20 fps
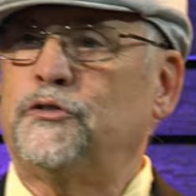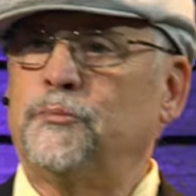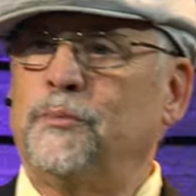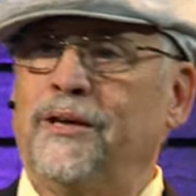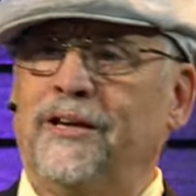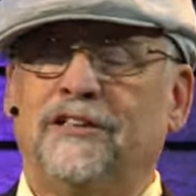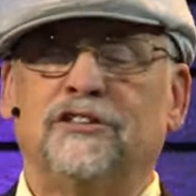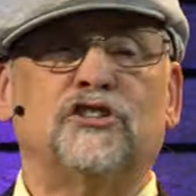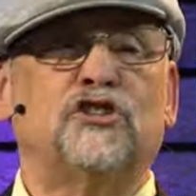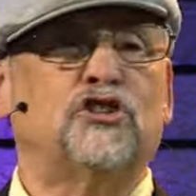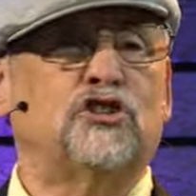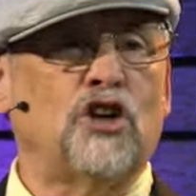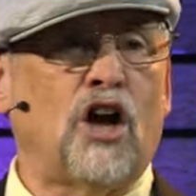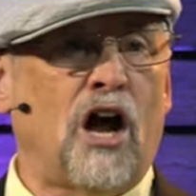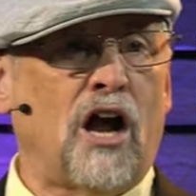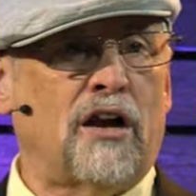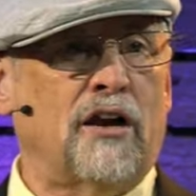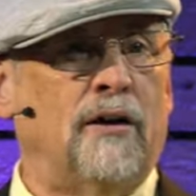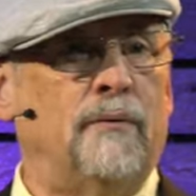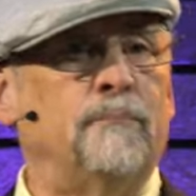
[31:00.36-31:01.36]
means
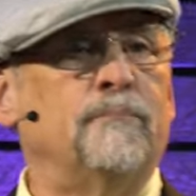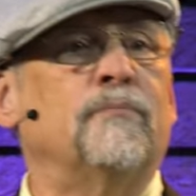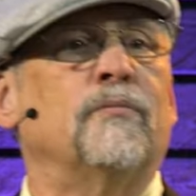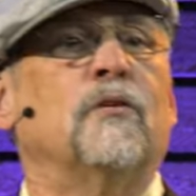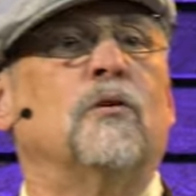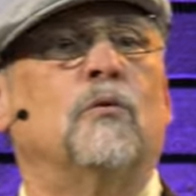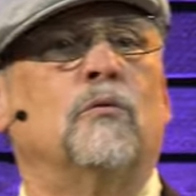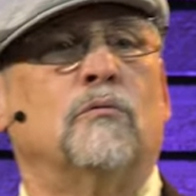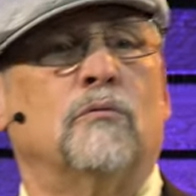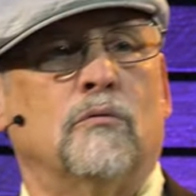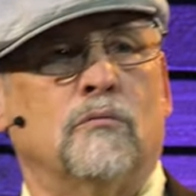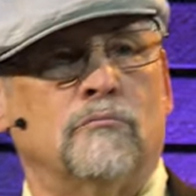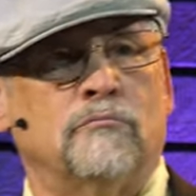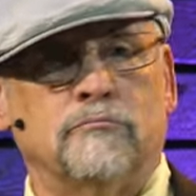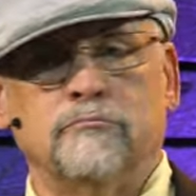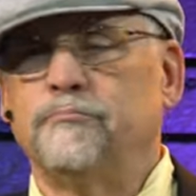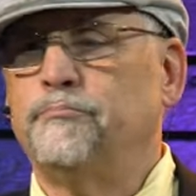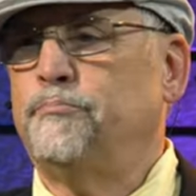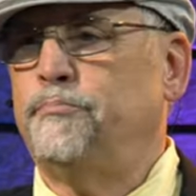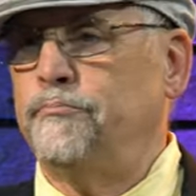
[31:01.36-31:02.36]
Sodom,
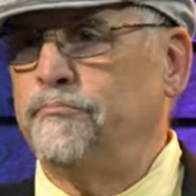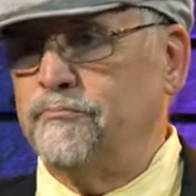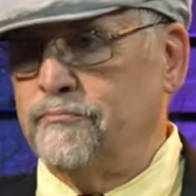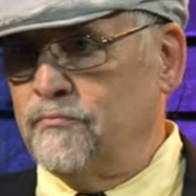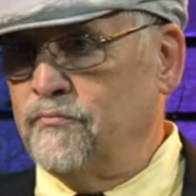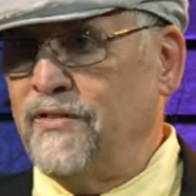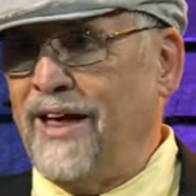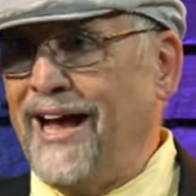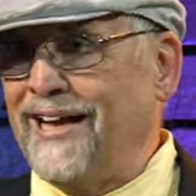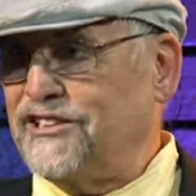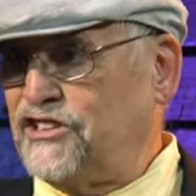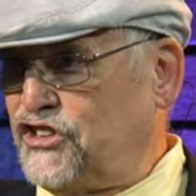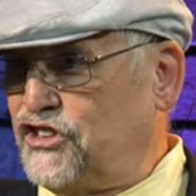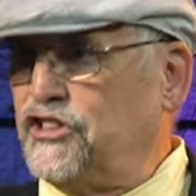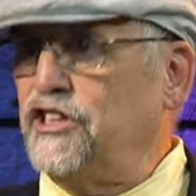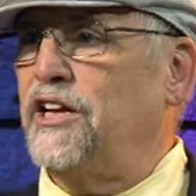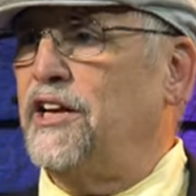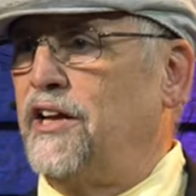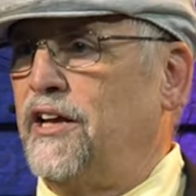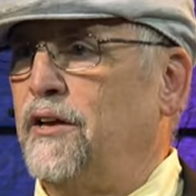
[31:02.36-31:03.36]
that
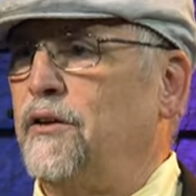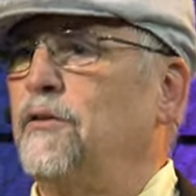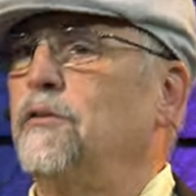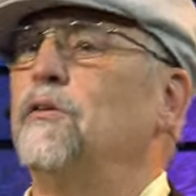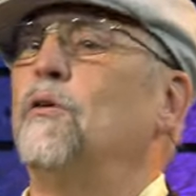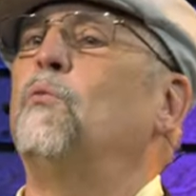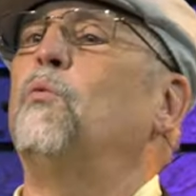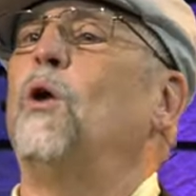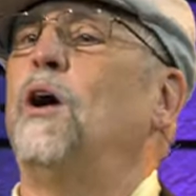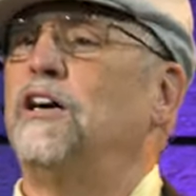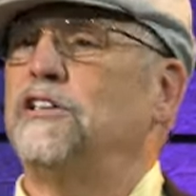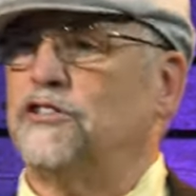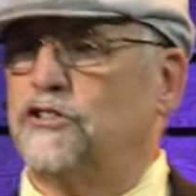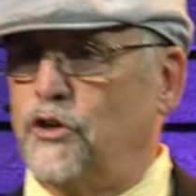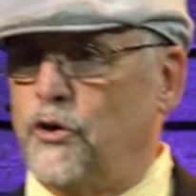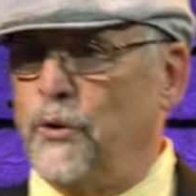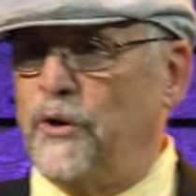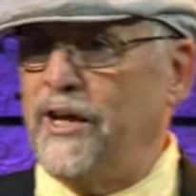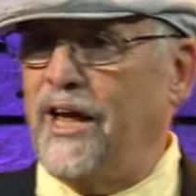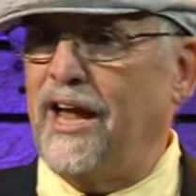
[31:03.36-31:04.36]
city was
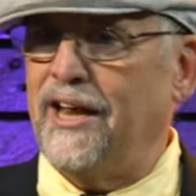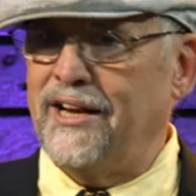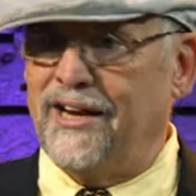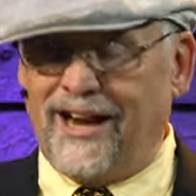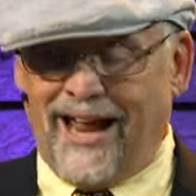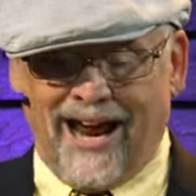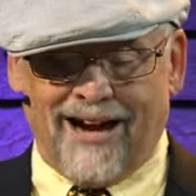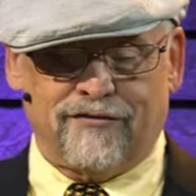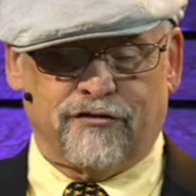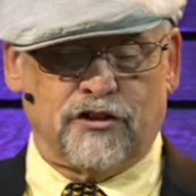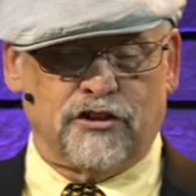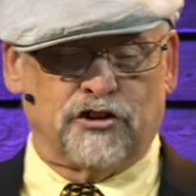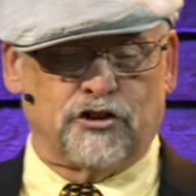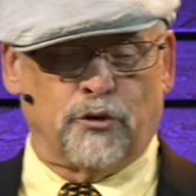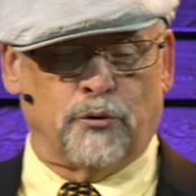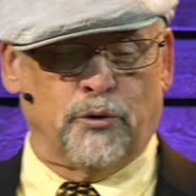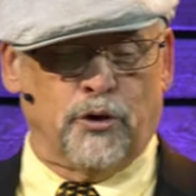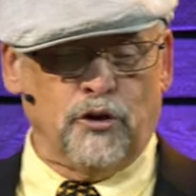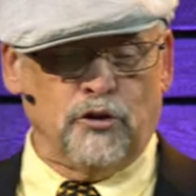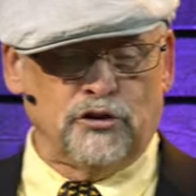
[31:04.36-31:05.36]
created after
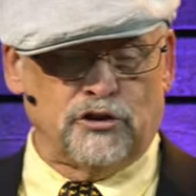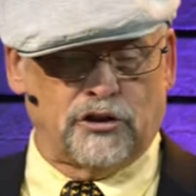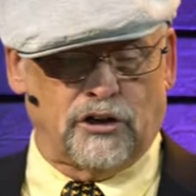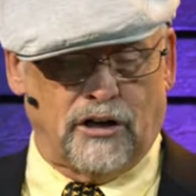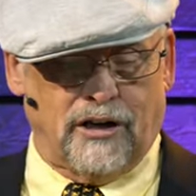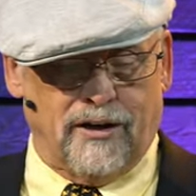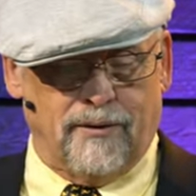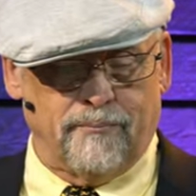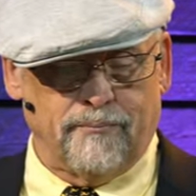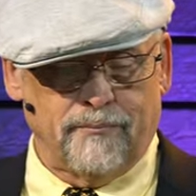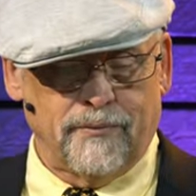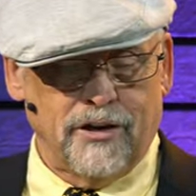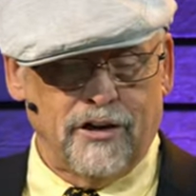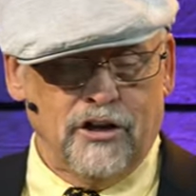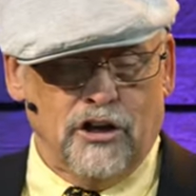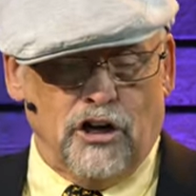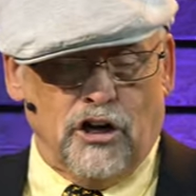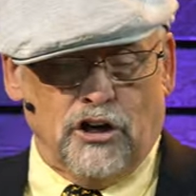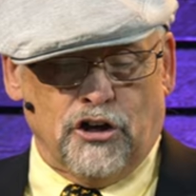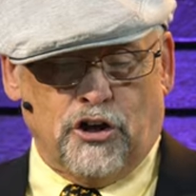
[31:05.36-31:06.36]
Jerusalem.
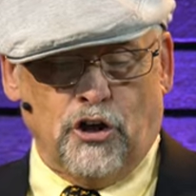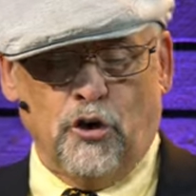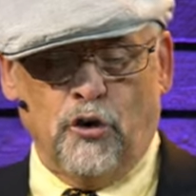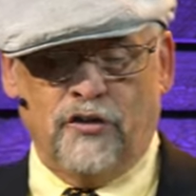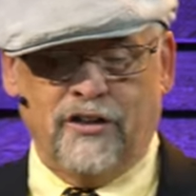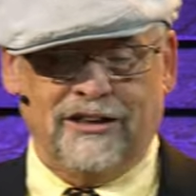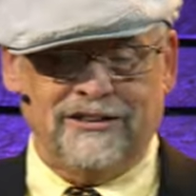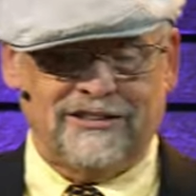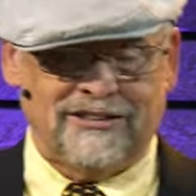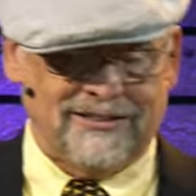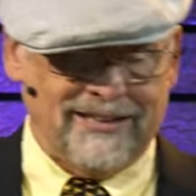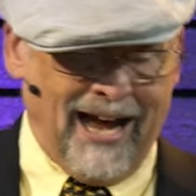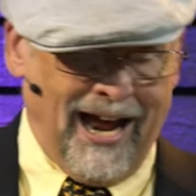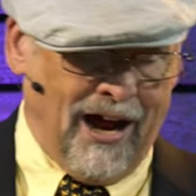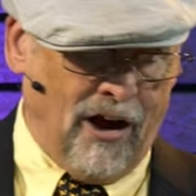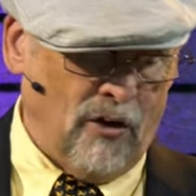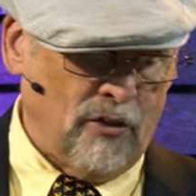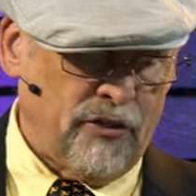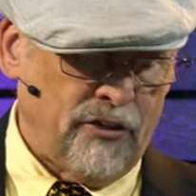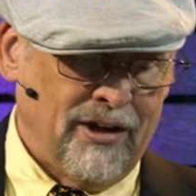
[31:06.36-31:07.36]
To the
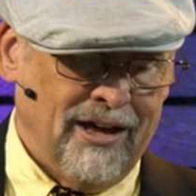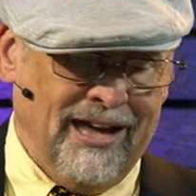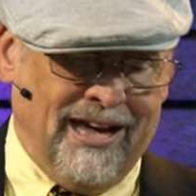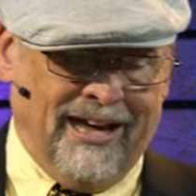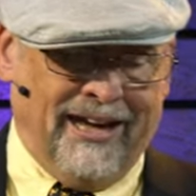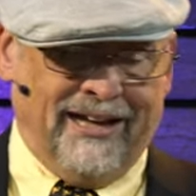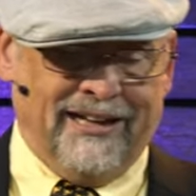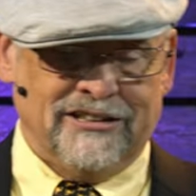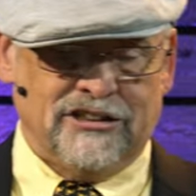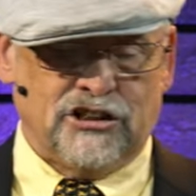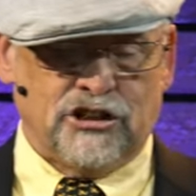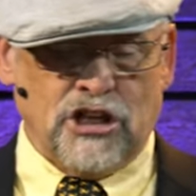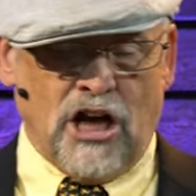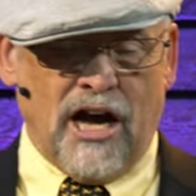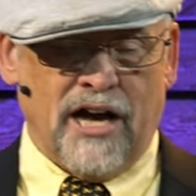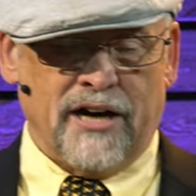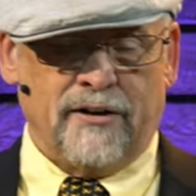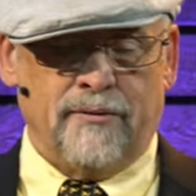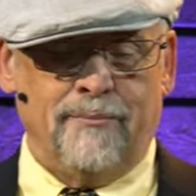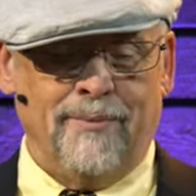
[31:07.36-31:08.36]
south is
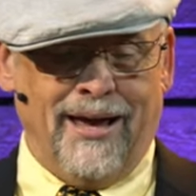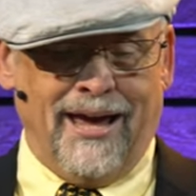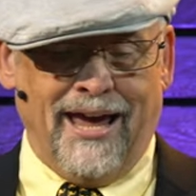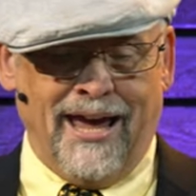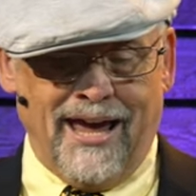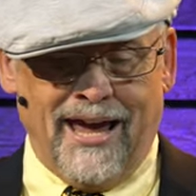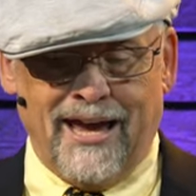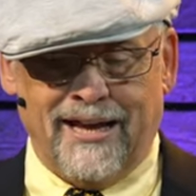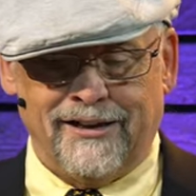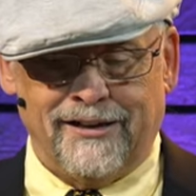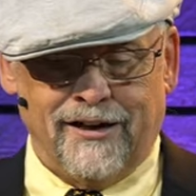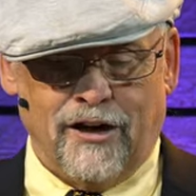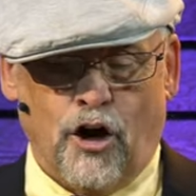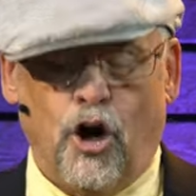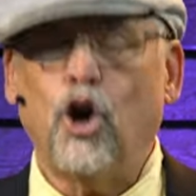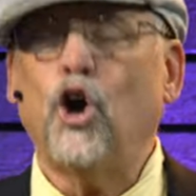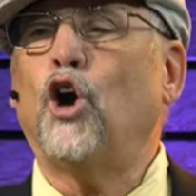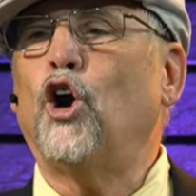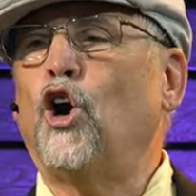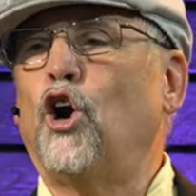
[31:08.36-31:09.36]
Sodom and
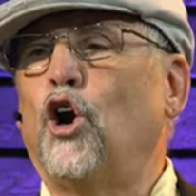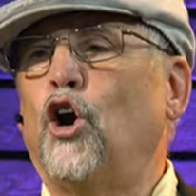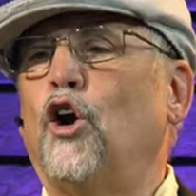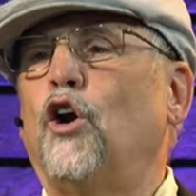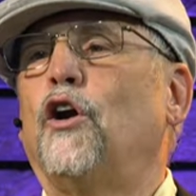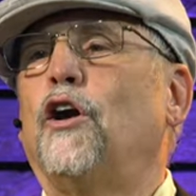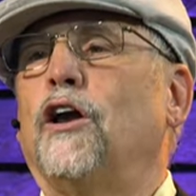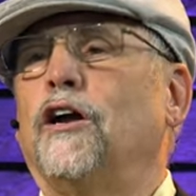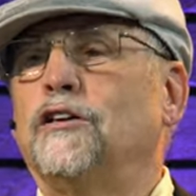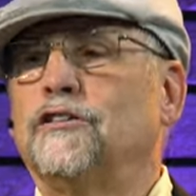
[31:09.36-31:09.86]
her